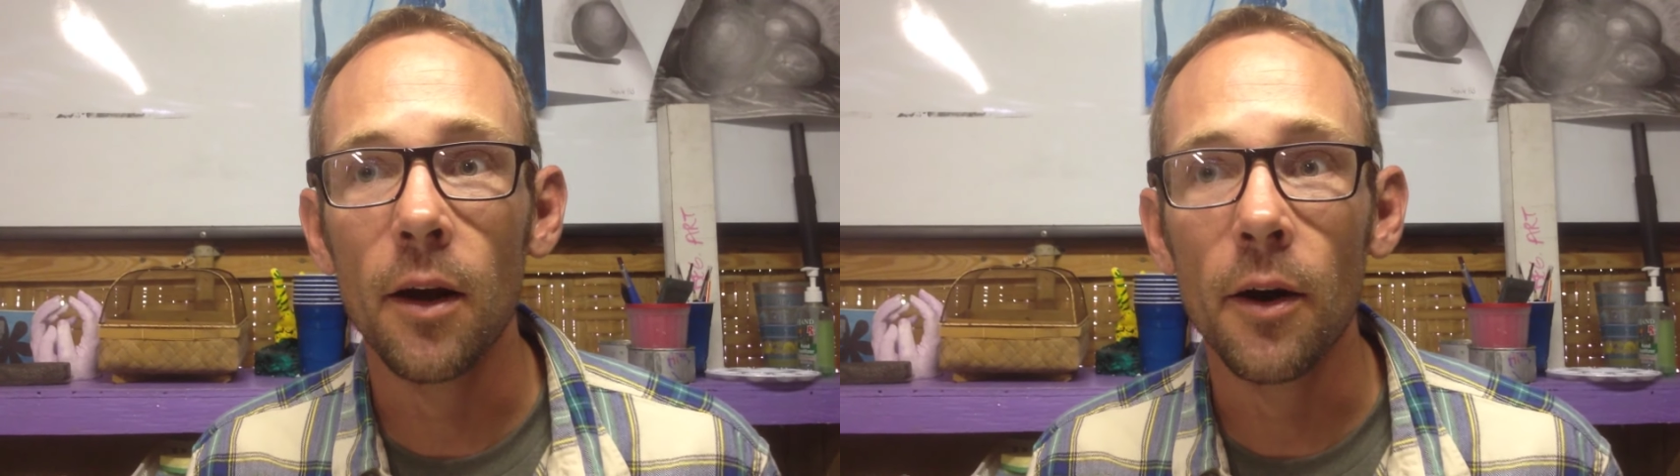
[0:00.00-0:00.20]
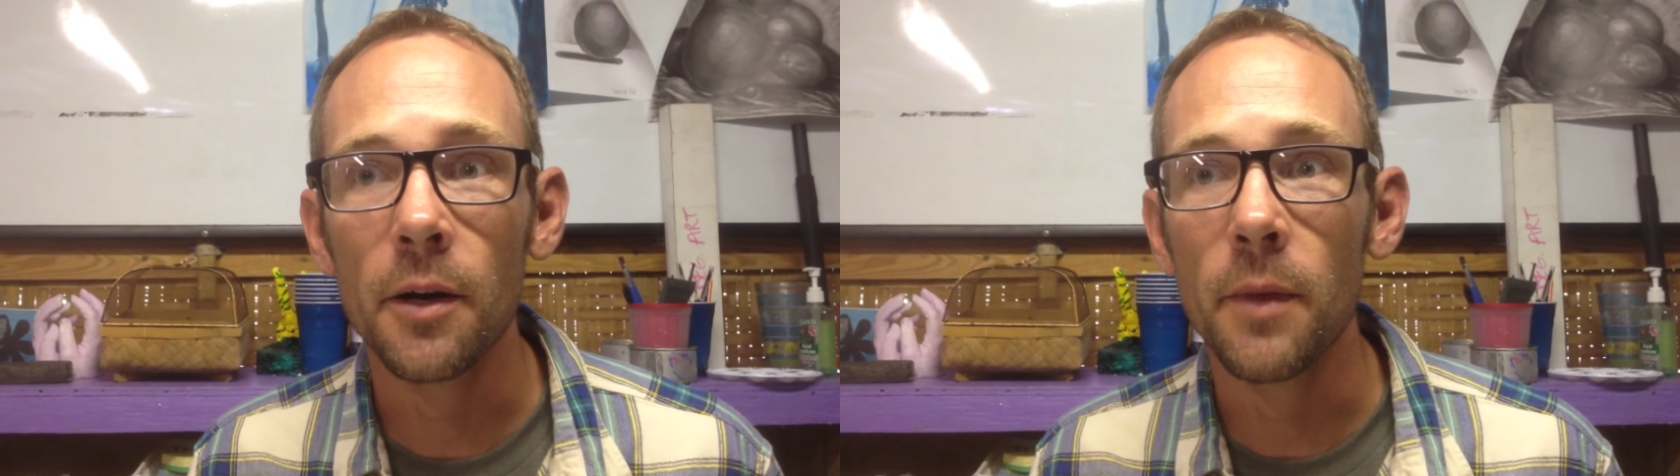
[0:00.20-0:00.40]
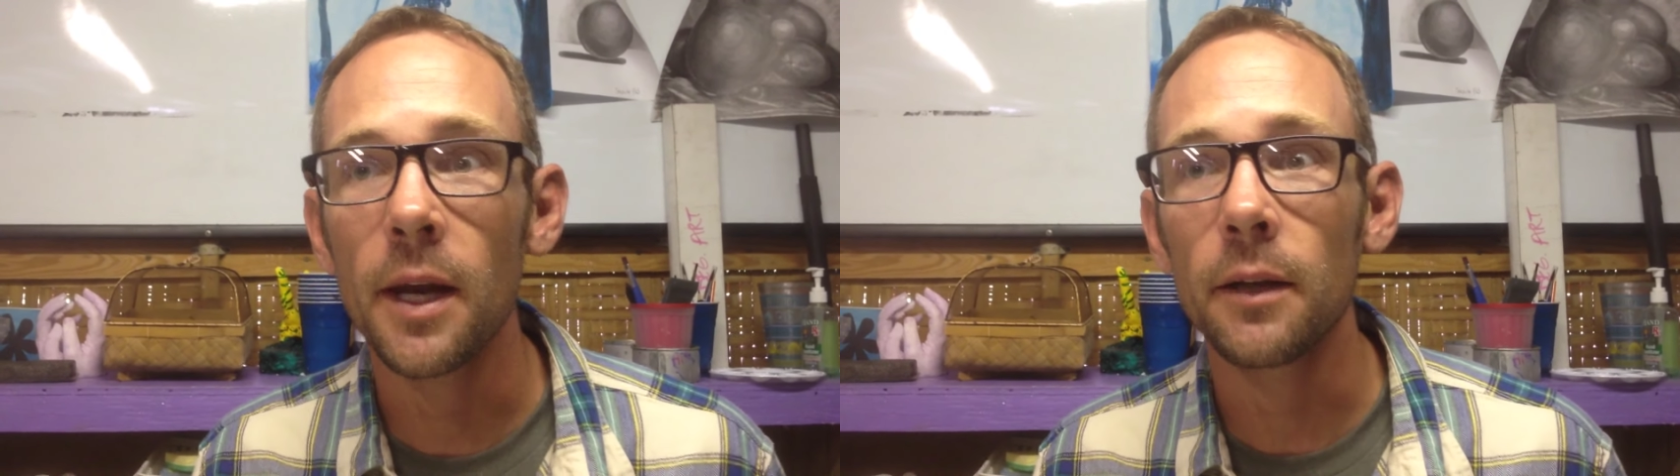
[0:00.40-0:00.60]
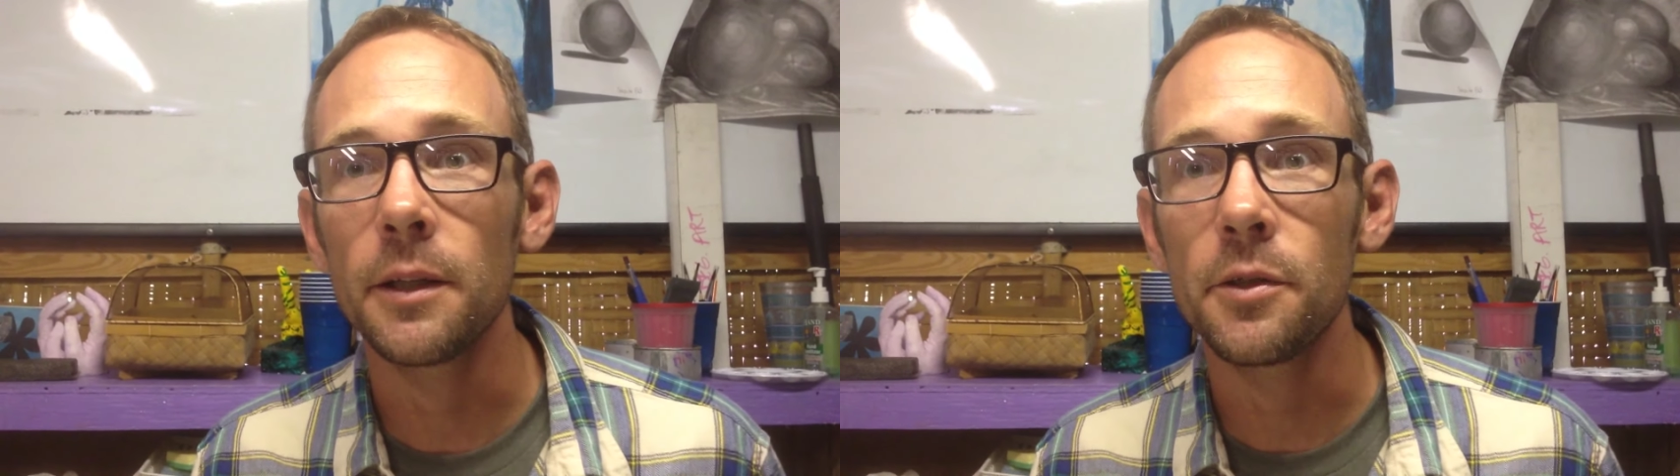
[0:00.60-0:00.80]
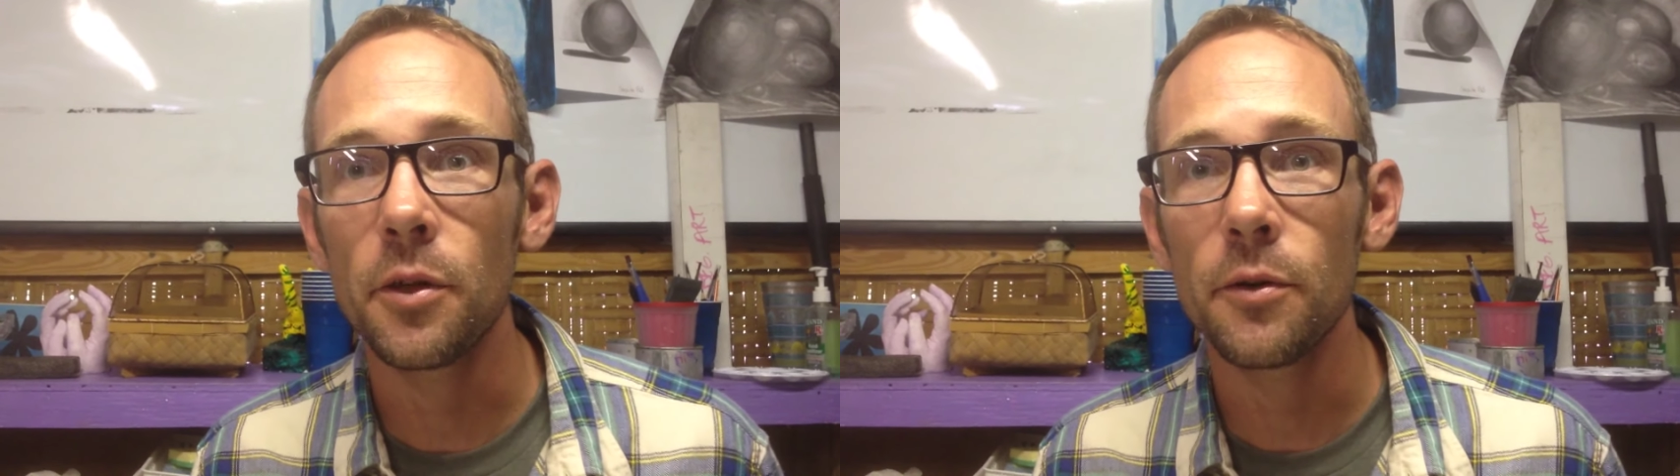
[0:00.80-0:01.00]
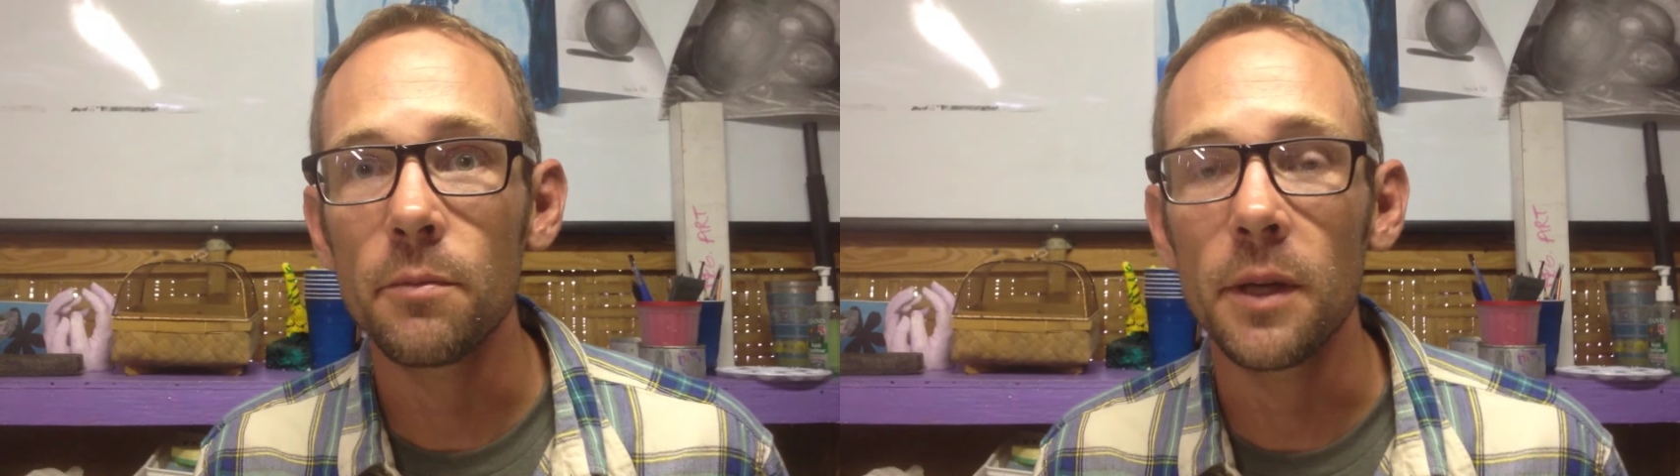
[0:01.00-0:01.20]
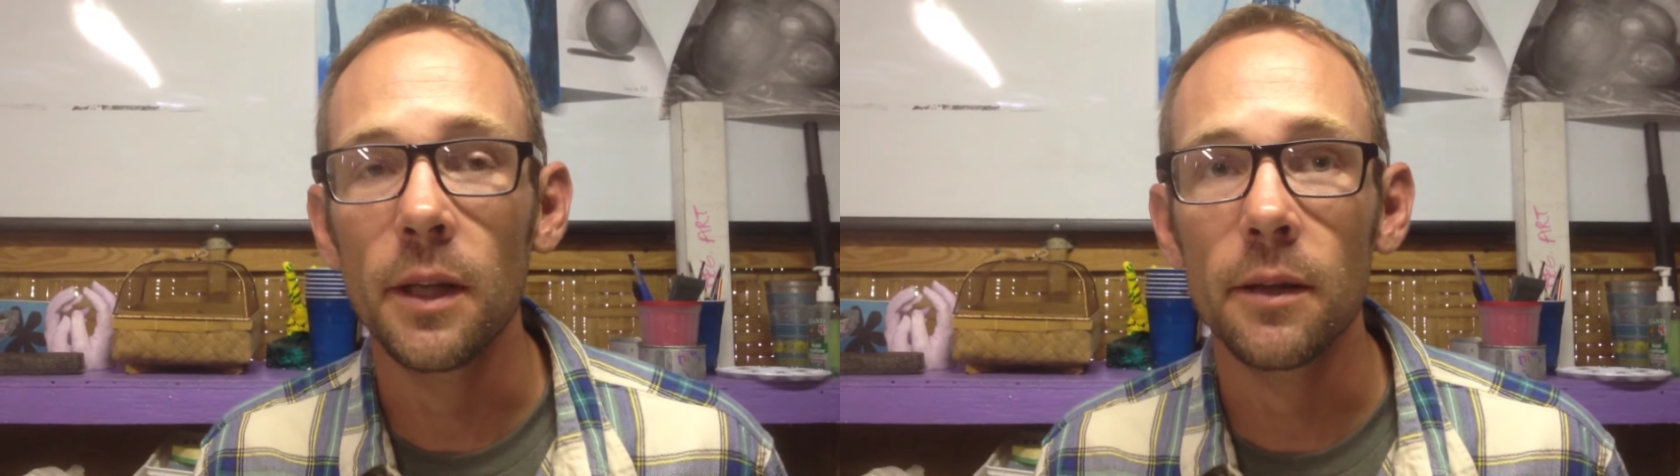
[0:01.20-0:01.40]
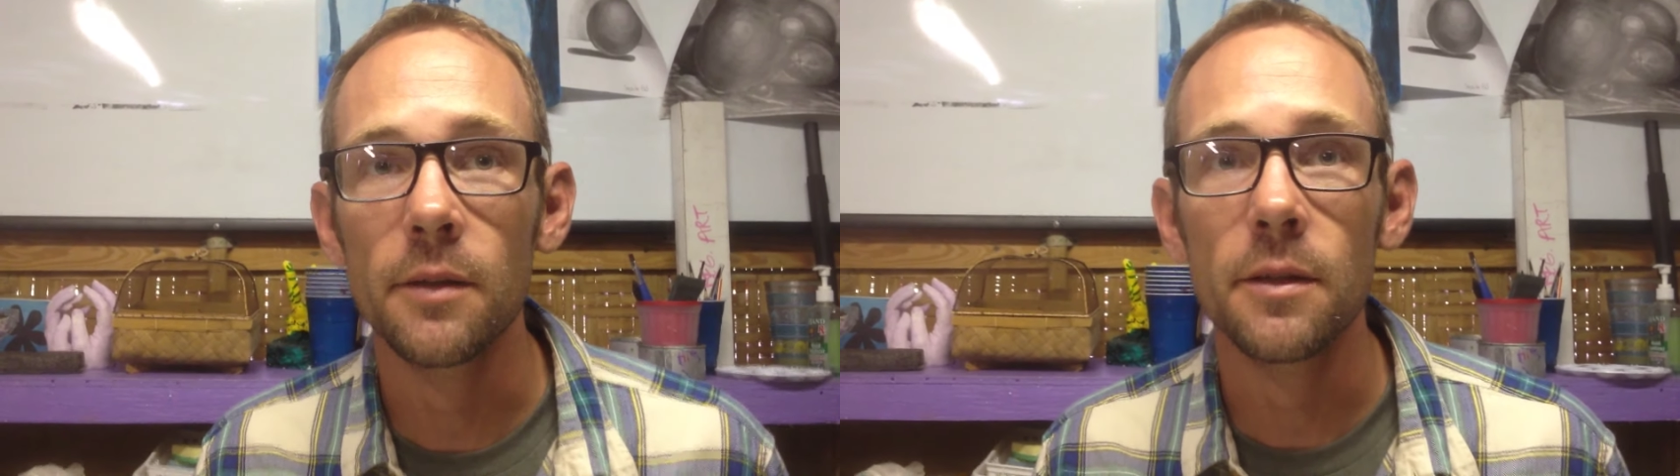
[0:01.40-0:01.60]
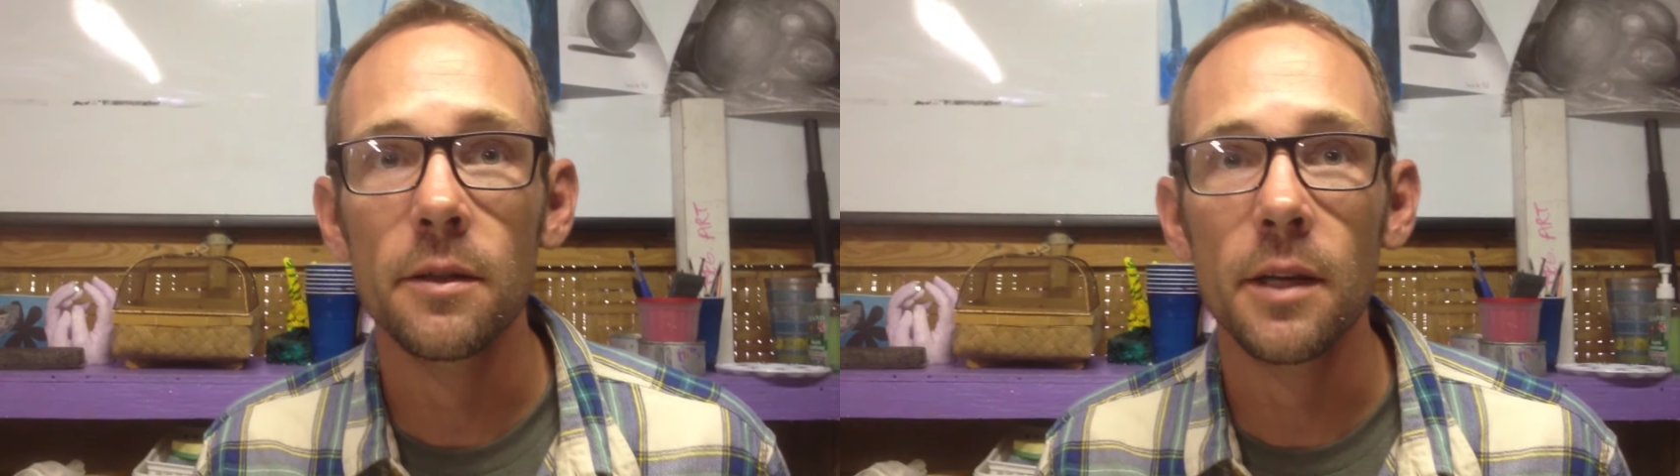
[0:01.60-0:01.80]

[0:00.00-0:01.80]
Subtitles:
automatically shows me that this is